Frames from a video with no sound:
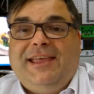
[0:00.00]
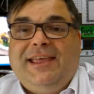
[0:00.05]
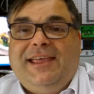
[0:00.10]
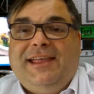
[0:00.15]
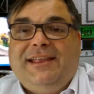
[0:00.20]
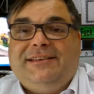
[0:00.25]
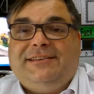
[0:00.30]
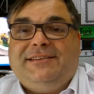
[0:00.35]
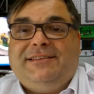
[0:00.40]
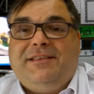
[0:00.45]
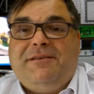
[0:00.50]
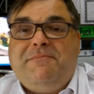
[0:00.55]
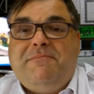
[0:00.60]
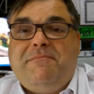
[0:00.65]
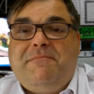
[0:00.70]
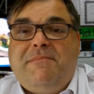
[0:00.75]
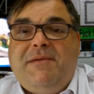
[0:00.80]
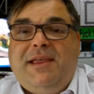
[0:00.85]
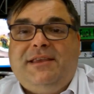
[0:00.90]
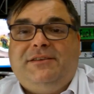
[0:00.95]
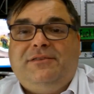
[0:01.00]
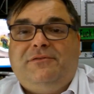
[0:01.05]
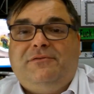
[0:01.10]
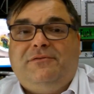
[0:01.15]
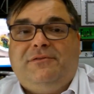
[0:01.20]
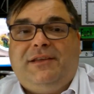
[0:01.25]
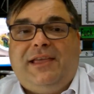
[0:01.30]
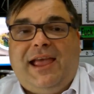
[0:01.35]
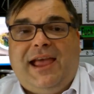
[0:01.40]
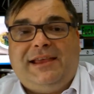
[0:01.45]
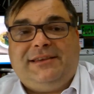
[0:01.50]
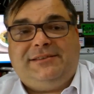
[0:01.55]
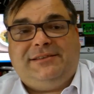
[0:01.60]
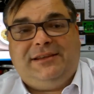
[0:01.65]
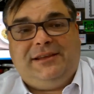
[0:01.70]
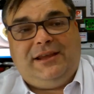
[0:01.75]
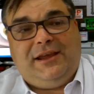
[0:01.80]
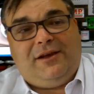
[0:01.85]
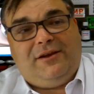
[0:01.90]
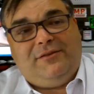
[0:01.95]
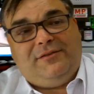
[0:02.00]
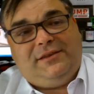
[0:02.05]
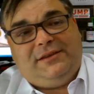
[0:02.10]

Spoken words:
It's the metal Casio.